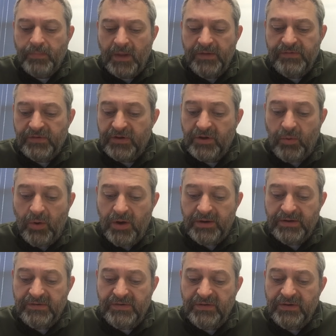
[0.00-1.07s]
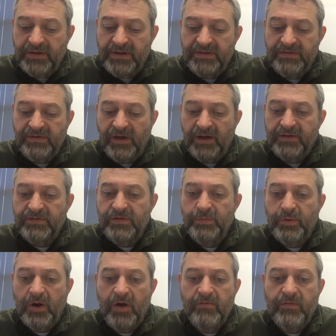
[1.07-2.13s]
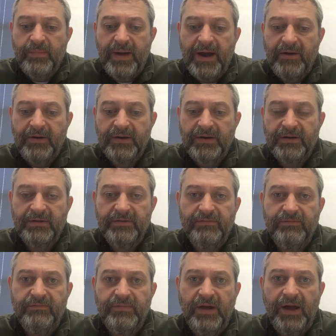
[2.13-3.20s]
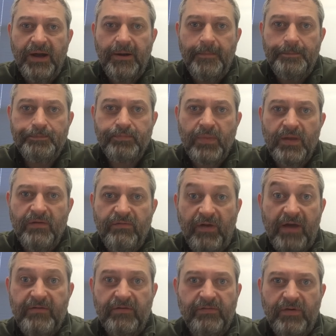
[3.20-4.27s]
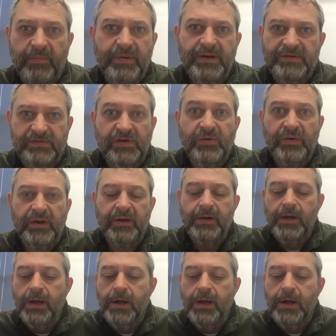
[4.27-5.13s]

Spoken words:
It's a good quality tuna. It's not super overpoweringly flavorful. I mean, it's tuna.